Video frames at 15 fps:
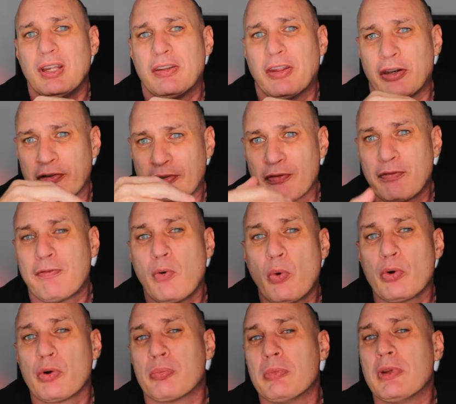that has
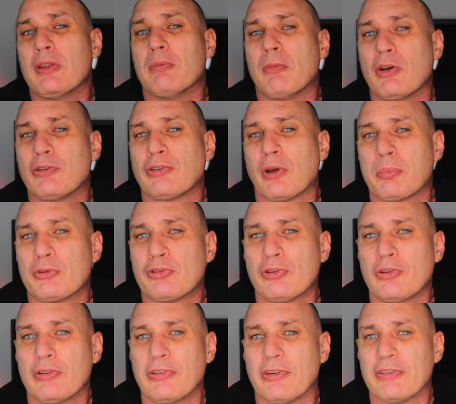afforded me the most
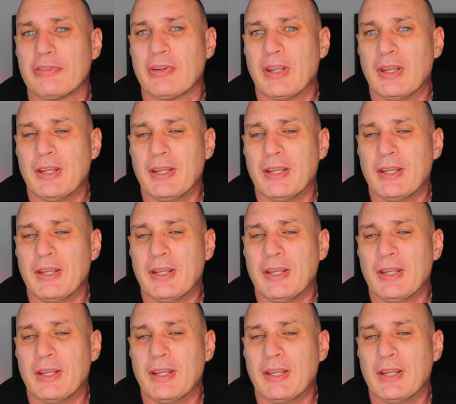opportunities.